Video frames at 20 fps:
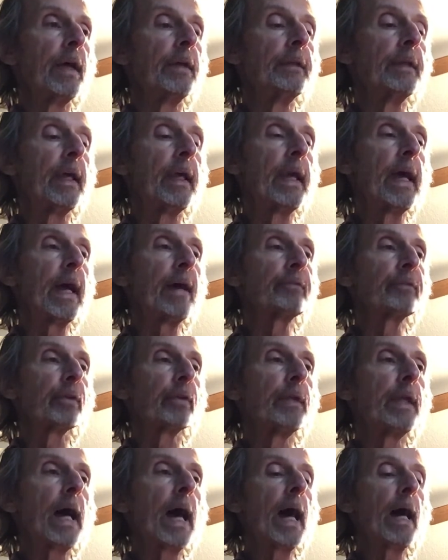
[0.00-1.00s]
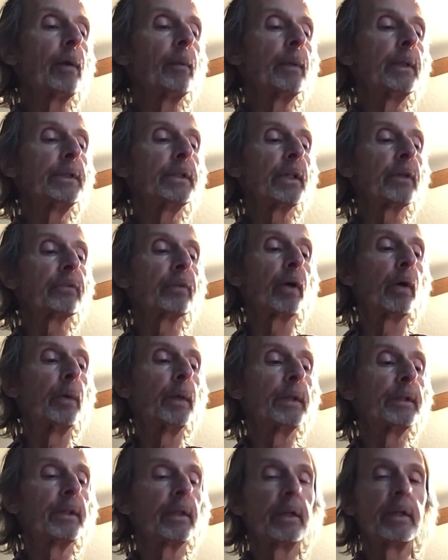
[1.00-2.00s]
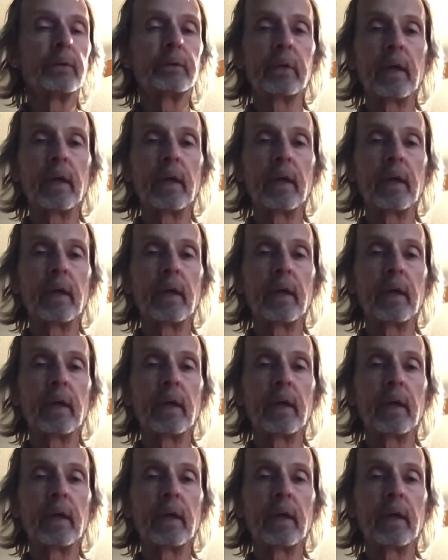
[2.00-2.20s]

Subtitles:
And then after that, we just go into